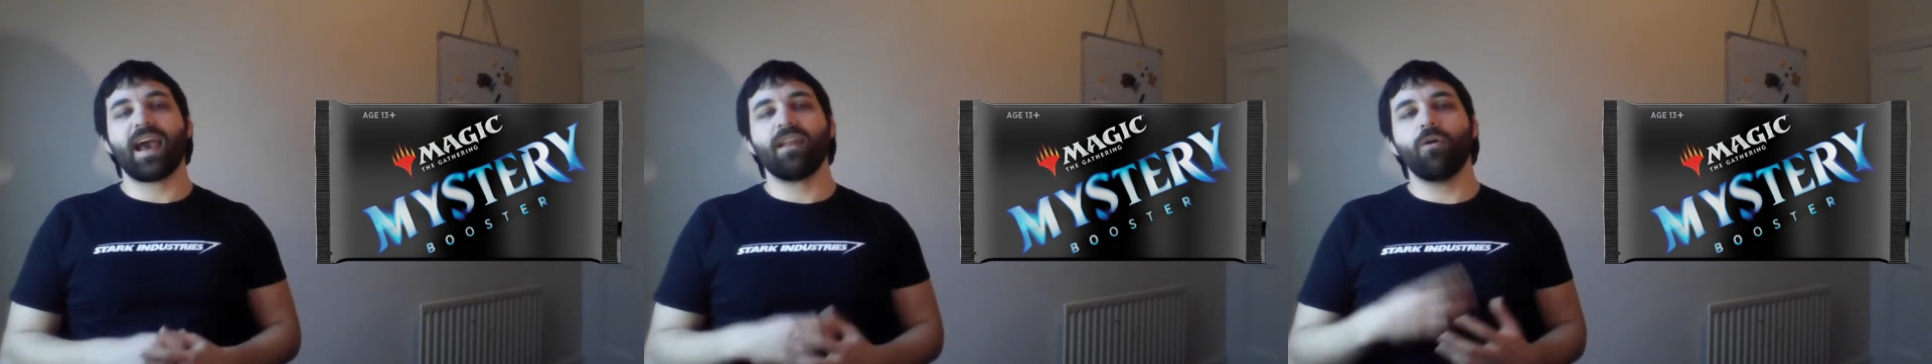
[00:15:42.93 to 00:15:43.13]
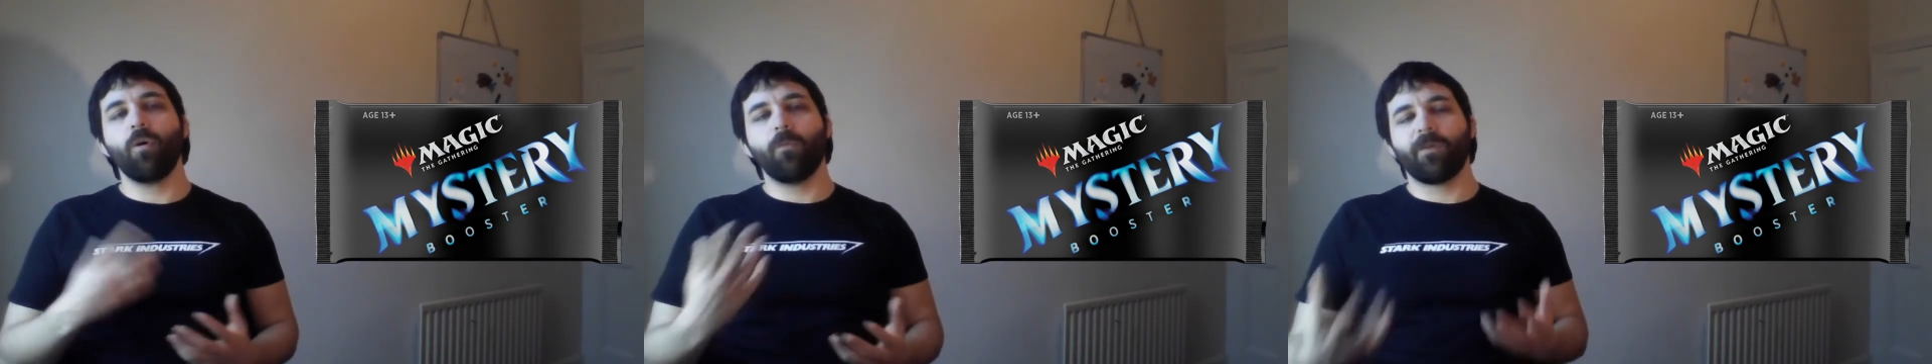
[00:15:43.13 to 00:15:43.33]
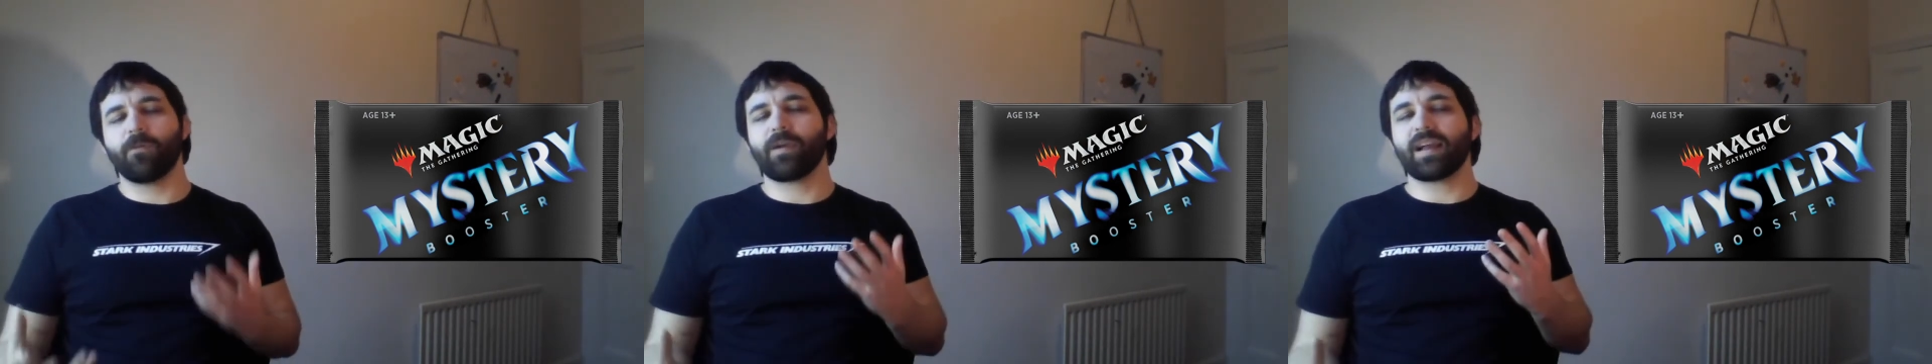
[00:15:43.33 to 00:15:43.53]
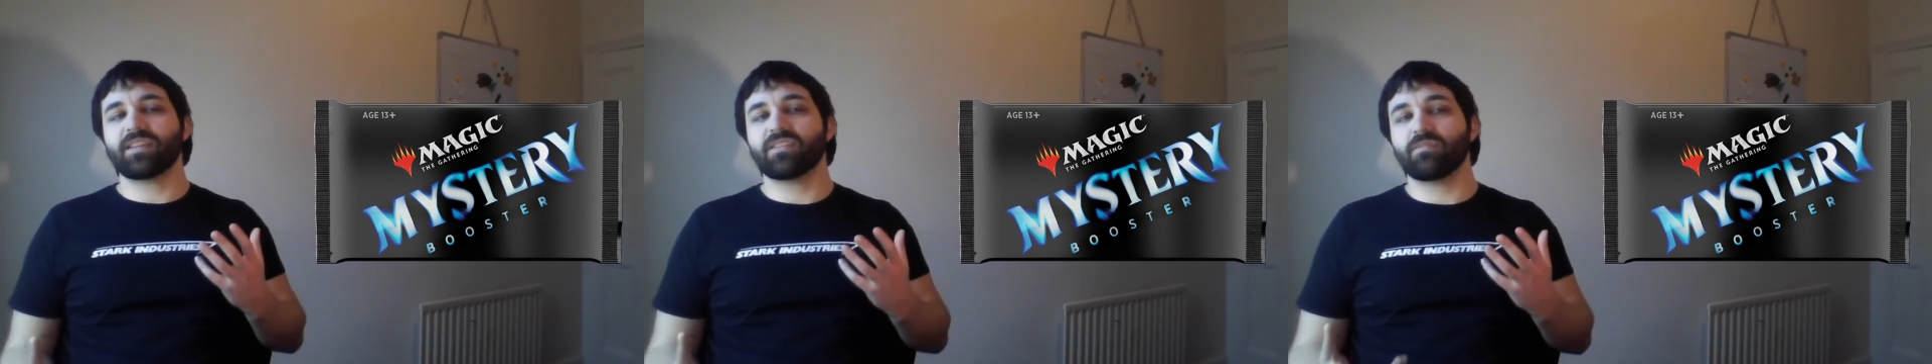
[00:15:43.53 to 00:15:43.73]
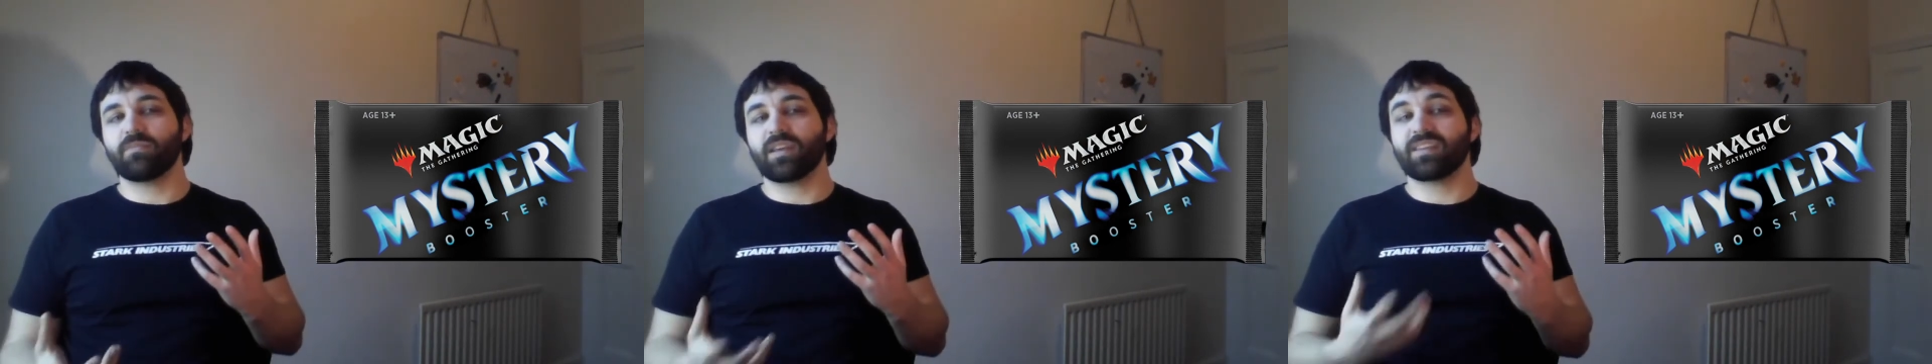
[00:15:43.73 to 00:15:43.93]
Hopefully we'll get
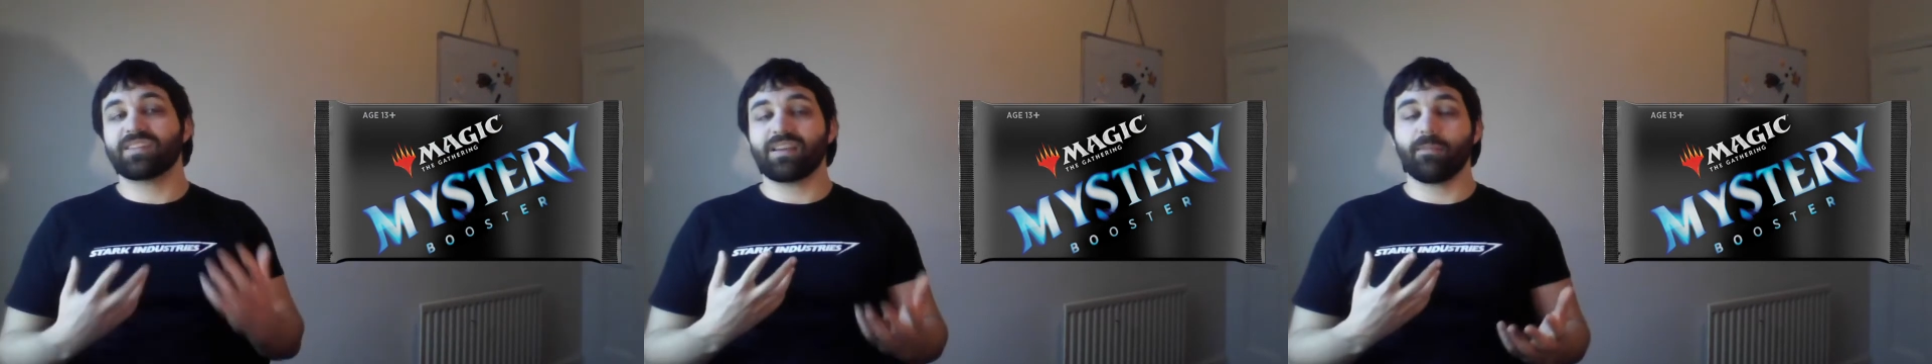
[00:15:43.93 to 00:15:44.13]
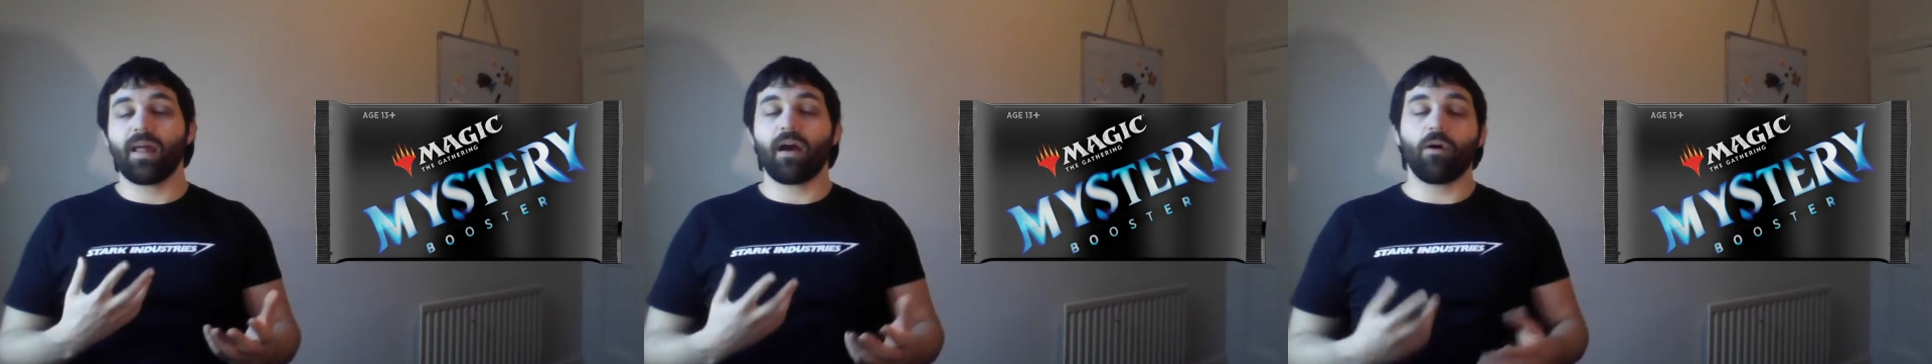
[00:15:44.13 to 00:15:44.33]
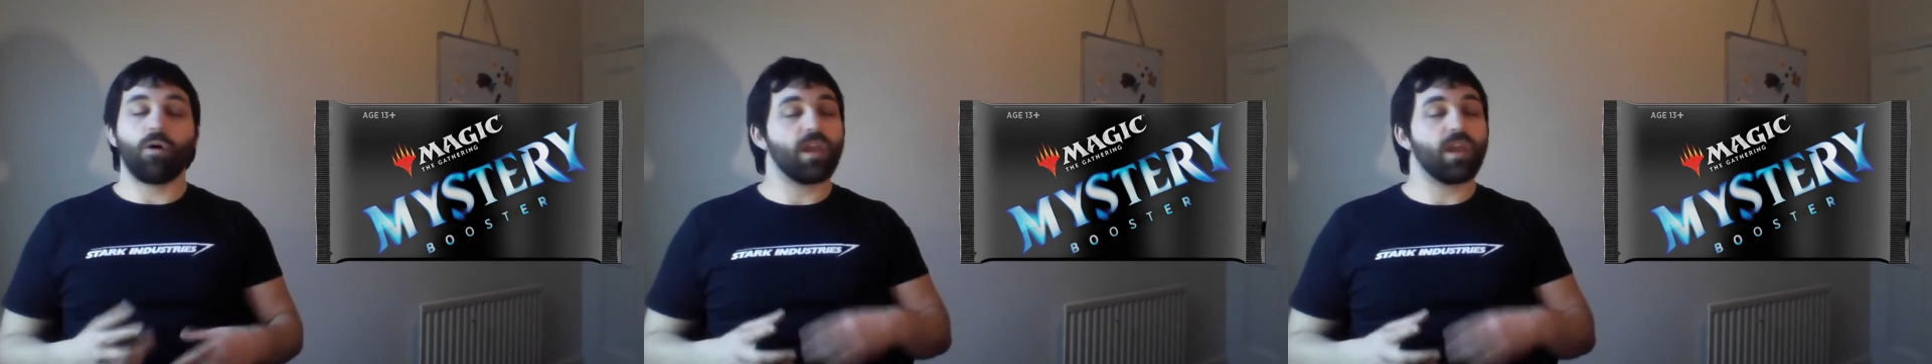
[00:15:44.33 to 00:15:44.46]
something similar, or